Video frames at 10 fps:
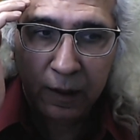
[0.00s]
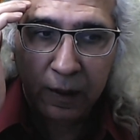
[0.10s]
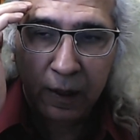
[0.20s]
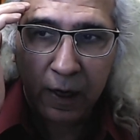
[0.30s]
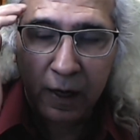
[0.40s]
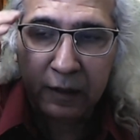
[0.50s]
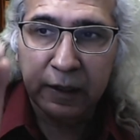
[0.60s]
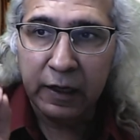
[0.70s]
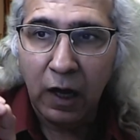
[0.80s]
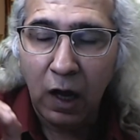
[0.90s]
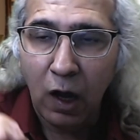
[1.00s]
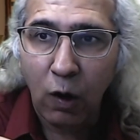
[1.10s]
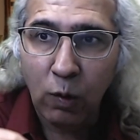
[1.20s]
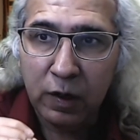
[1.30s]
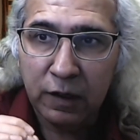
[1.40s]
And then
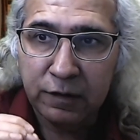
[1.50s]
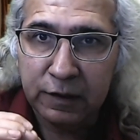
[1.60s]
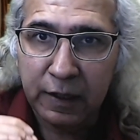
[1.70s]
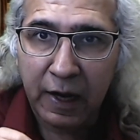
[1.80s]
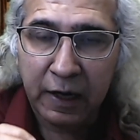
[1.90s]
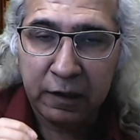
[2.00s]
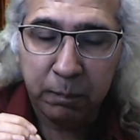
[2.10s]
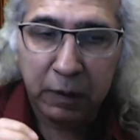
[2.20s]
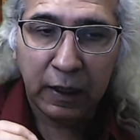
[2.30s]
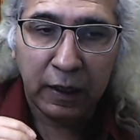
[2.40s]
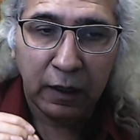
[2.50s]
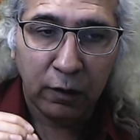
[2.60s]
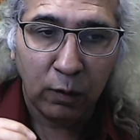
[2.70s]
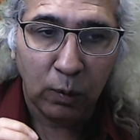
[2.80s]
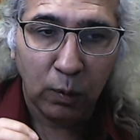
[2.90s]
how does that play a
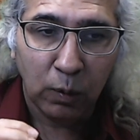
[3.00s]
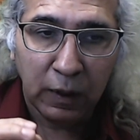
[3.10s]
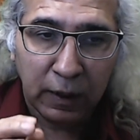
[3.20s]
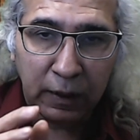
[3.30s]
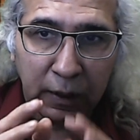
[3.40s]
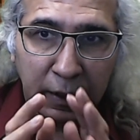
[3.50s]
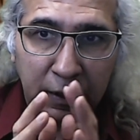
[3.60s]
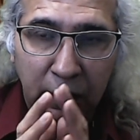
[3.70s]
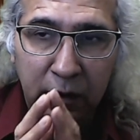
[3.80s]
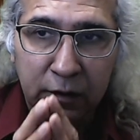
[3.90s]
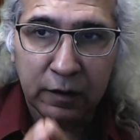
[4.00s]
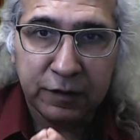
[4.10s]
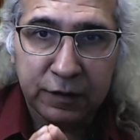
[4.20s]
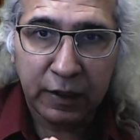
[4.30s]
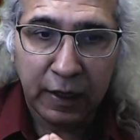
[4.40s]
role in
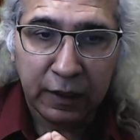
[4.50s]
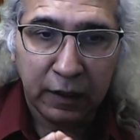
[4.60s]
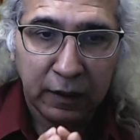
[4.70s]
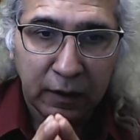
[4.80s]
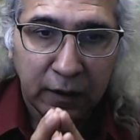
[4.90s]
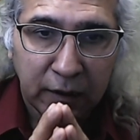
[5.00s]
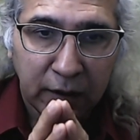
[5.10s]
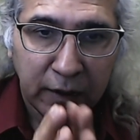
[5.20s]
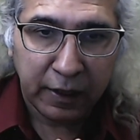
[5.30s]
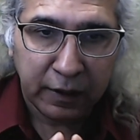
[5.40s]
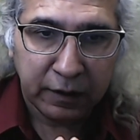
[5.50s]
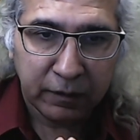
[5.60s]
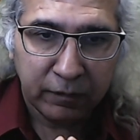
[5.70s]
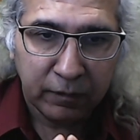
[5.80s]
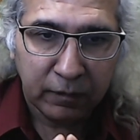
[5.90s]
understanding narrative,
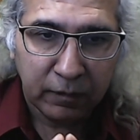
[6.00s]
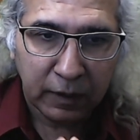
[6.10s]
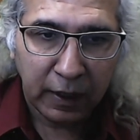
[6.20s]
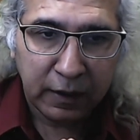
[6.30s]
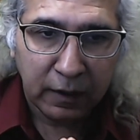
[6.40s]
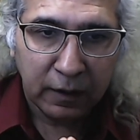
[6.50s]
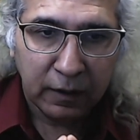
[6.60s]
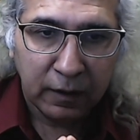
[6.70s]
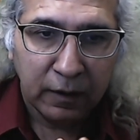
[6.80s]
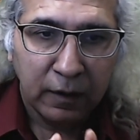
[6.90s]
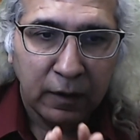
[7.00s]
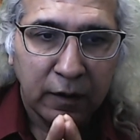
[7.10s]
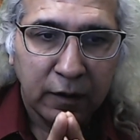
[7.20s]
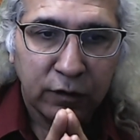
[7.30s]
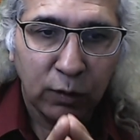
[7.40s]
right?
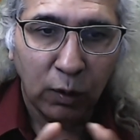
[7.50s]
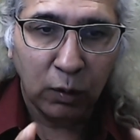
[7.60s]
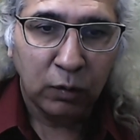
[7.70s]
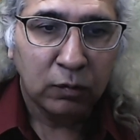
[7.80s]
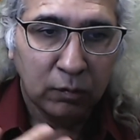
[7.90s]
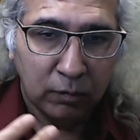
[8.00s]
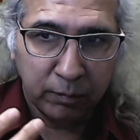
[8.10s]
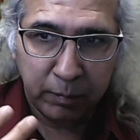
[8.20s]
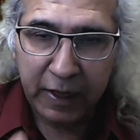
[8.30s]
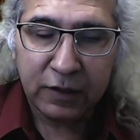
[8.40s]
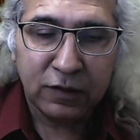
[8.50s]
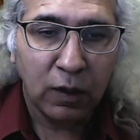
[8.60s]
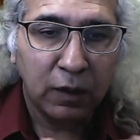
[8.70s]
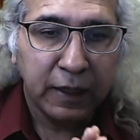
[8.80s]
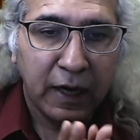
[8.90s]
So based
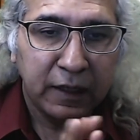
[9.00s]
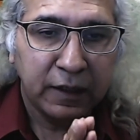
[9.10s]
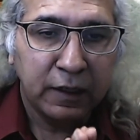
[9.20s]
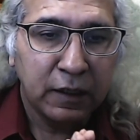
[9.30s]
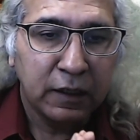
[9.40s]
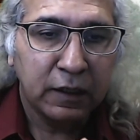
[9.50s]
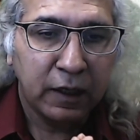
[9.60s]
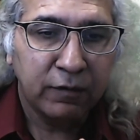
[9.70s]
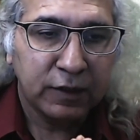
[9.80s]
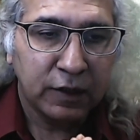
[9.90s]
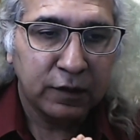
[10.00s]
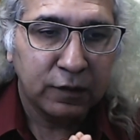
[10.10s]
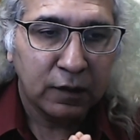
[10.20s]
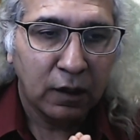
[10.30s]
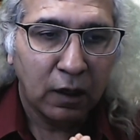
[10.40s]
on that, then he gives
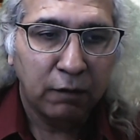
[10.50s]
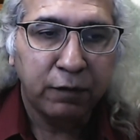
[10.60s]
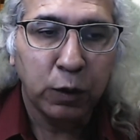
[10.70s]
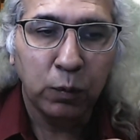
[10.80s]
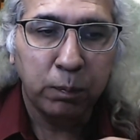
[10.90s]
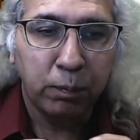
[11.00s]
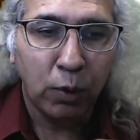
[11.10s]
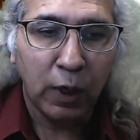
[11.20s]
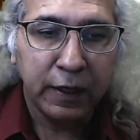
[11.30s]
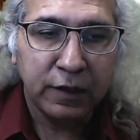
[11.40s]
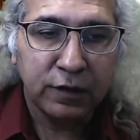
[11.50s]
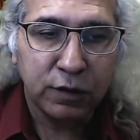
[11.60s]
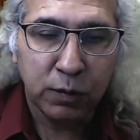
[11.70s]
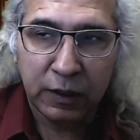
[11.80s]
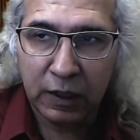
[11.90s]
us a few points
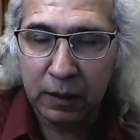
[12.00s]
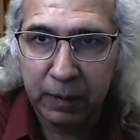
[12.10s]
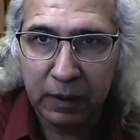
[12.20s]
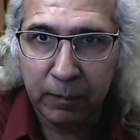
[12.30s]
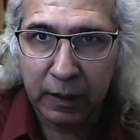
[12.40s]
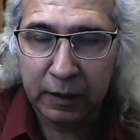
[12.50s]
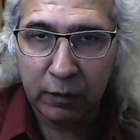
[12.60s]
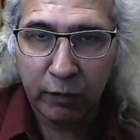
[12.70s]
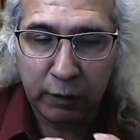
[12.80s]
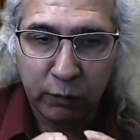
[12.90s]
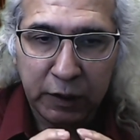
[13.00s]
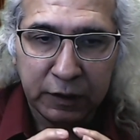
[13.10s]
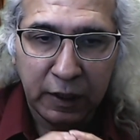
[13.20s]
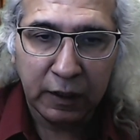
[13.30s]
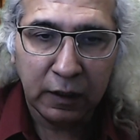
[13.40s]
to keep in mind when we
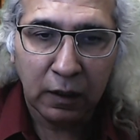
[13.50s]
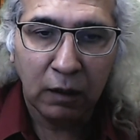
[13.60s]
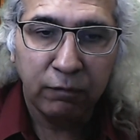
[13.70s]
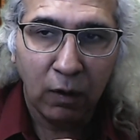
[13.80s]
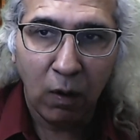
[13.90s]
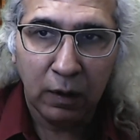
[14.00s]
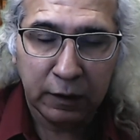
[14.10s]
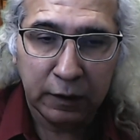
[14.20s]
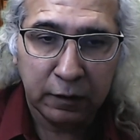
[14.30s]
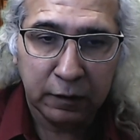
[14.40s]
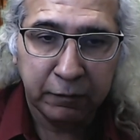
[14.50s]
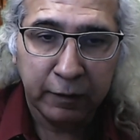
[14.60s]
think of cognitive